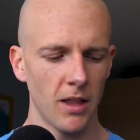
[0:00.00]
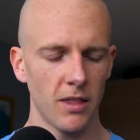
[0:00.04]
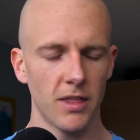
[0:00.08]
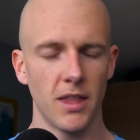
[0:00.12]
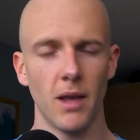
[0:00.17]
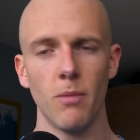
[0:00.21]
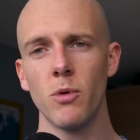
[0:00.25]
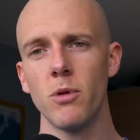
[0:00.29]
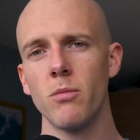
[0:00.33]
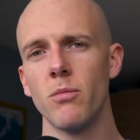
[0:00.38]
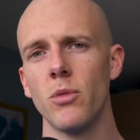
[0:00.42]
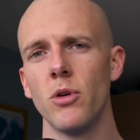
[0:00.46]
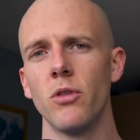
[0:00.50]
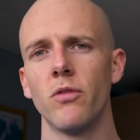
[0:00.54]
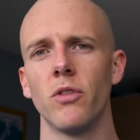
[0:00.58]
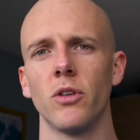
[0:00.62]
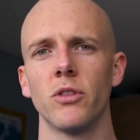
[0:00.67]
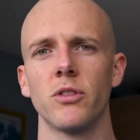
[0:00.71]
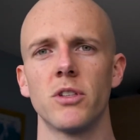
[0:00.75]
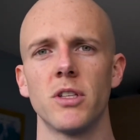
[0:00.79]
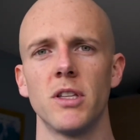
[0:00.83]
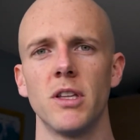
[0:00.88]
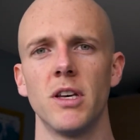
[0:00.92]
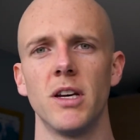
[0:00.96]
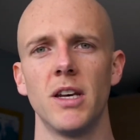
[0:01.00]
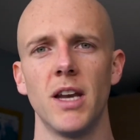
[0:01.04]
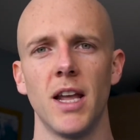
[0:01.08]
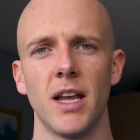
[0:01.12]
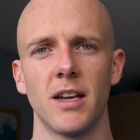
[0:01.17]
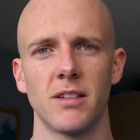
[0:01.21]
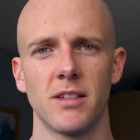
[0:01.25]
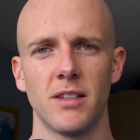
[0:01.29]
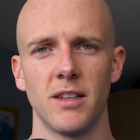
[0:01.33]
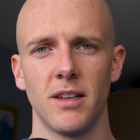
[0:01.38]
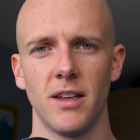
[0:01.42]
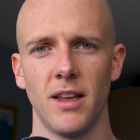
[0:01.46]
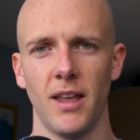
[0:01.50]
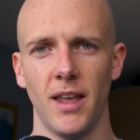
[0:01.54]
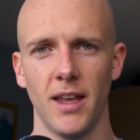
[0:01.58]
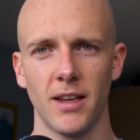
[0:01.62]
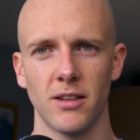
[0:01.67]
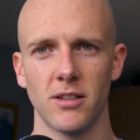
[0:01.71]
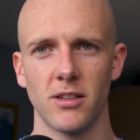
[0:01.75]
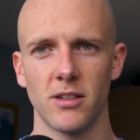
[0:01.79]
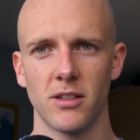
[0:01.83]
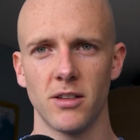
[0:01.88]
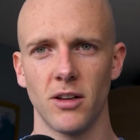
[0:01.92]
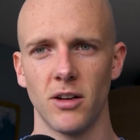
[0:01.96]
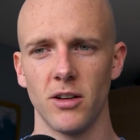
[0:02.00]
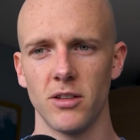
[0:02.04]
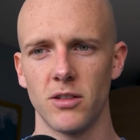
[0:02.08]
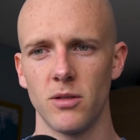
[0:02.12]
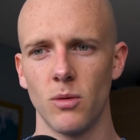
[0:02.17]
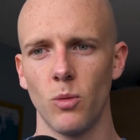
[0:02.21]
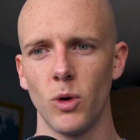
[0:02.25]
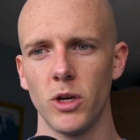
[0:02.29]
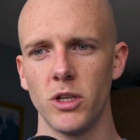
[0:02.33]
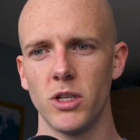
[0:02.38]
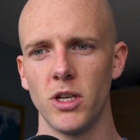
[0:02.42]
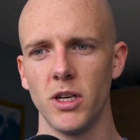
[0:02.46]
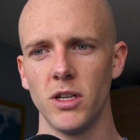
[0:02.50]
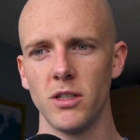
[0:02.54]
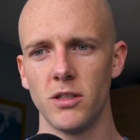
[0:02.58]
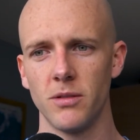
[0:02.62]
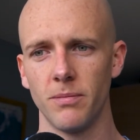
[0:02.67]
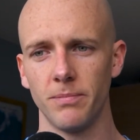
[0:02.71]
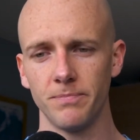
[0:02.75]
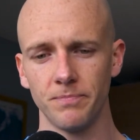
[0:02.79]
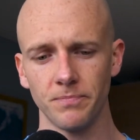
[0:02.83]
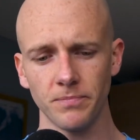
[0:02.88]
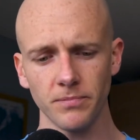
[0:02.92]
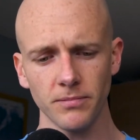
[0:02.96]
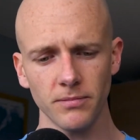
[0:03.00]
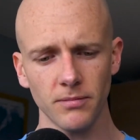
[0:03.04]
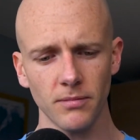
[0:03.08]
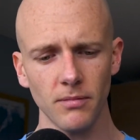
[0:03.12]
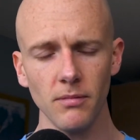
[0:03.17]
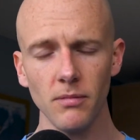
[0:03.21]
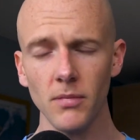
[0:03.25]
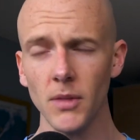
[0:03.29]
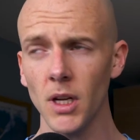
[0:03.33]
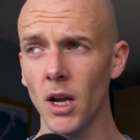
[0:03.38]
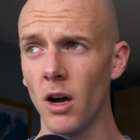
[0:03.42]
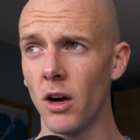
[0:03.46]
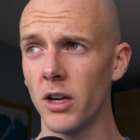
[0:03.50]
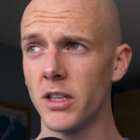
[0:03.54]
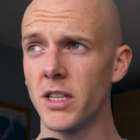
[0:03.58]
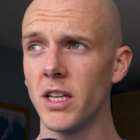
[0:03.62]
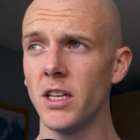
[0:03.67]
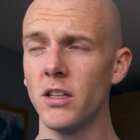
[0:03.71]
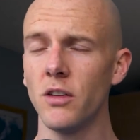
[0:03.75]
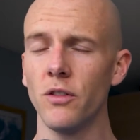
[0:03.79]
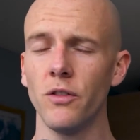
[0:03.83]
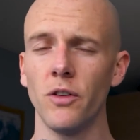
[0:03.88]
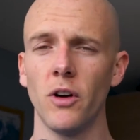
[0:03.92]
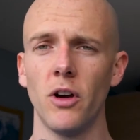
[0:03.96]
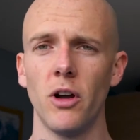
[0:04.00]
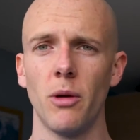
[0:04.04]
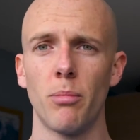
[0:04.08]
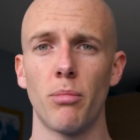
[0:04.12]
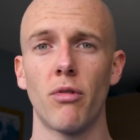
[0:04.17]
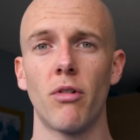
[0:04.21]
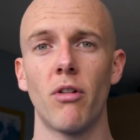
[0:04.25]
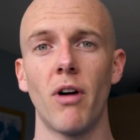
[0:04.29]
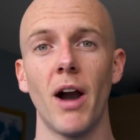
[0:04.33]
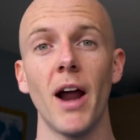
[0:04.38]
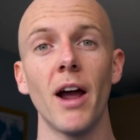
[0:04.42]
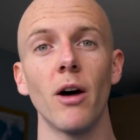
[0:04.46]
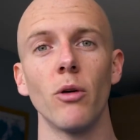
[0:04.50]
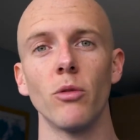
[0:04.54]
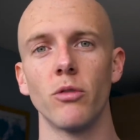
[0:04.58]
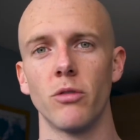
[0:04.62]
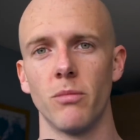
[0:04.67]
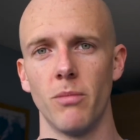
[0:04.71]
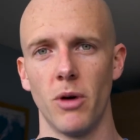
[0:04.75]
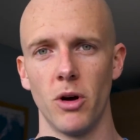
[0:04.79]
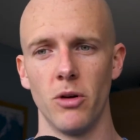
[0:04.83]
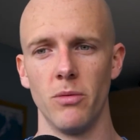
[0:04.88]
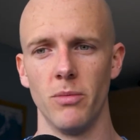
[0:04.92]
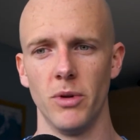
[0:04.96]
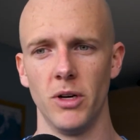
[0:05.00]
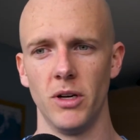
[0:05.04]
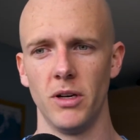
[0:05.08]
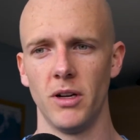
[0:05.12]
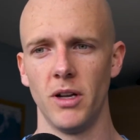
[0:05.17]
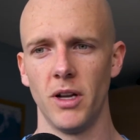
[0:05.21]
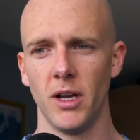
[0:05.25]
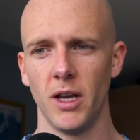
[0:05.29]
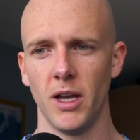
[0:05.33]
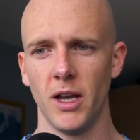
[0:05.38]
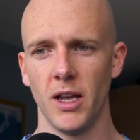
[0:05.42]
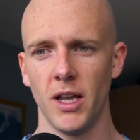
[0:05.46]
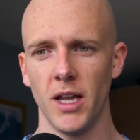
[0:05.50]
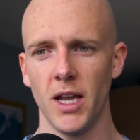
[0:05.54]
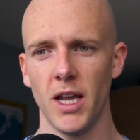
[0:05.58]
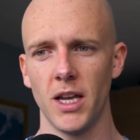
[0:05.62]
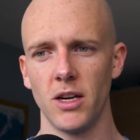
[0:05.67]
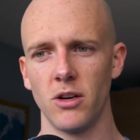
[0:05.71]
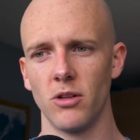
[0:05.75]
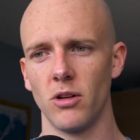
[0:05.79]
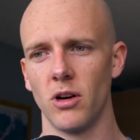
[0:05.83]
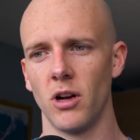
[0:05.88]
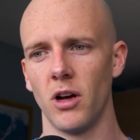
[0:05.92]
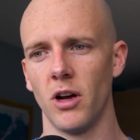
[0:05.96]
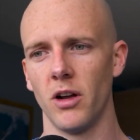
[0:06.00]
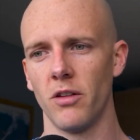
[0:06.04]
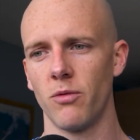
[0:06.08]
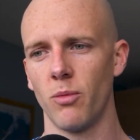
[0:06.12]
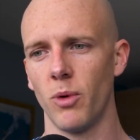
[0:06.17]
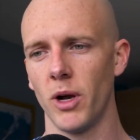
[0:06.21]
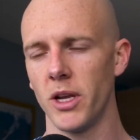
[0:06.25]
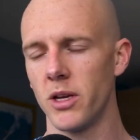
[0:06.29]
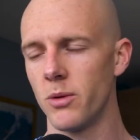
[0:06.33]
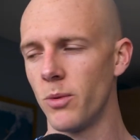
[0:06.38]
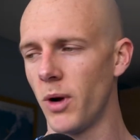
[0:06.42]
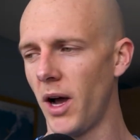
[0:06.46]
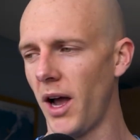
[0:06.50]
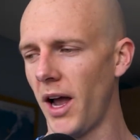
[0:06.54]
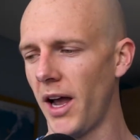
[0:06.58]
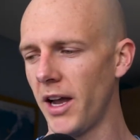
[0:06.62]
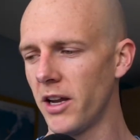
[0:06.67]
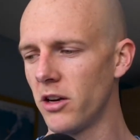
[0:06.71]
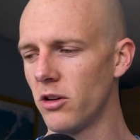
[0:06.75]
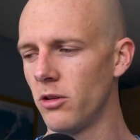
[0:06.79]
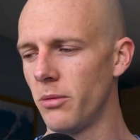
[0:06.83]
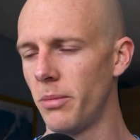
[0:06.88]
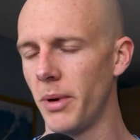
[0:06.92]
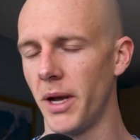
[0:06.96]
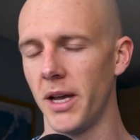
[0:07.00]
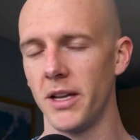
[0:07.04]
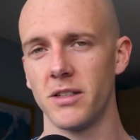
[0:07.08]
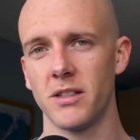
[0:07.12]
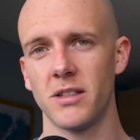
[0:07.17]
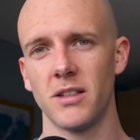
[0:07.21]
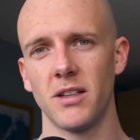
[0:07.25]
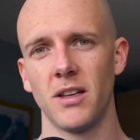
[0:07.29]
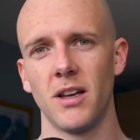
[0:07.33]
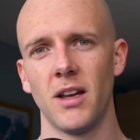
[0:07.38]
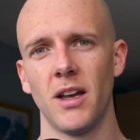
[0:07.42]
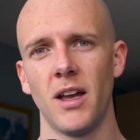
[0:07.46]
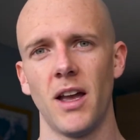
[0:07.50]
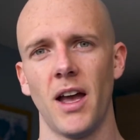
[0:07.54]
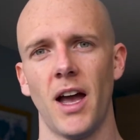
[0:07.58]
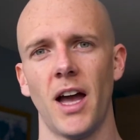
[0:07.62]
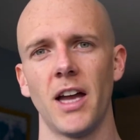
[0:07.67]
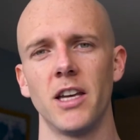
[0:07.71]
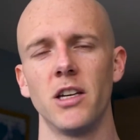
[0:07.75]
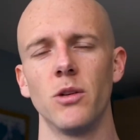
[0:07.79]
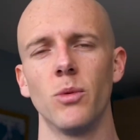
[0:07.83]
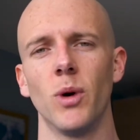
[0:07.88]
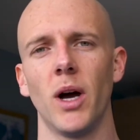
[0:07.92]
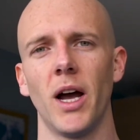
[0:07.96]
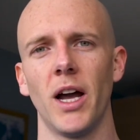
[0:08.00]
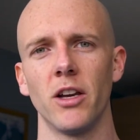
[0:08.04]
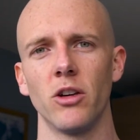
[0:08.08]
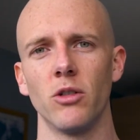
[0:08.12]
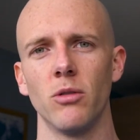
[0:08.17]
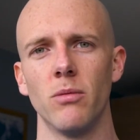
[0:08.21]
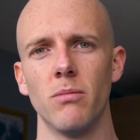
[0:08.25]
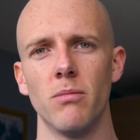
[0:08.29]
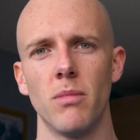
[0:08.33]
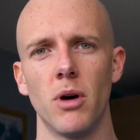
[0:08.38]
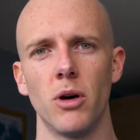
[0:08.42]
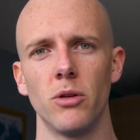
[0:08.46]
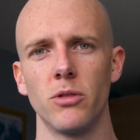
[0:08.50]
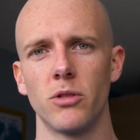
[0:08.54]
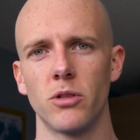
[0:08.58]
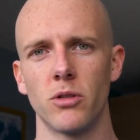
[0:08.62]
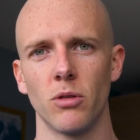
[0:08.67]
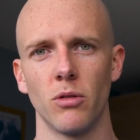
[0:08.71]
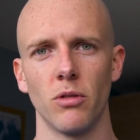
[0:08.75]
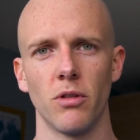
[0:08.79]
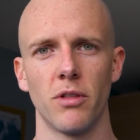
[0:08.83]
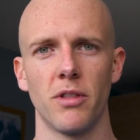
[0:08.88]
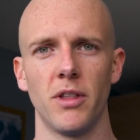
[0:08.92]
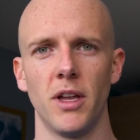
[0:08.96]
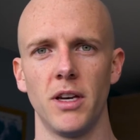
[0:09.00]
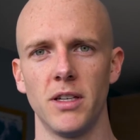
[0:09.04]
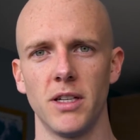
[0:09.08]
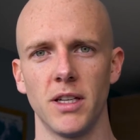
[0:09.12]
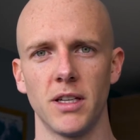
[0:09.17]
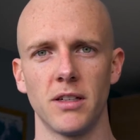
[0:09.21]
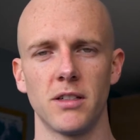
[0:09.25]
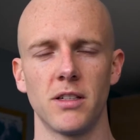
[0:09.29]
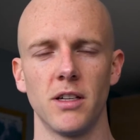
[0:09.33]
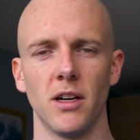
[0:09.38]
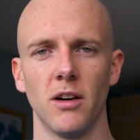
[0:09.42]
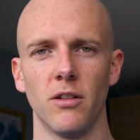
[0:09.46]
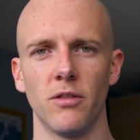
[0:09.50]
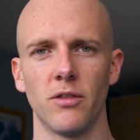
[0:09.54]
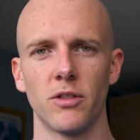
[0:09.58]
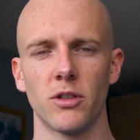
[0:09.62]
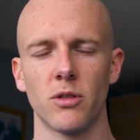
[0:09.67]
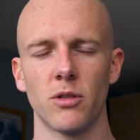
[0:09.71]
Then we move on to the next exercise, which is identify a proud moment in your life where you were at your best and you were at your most authentic self.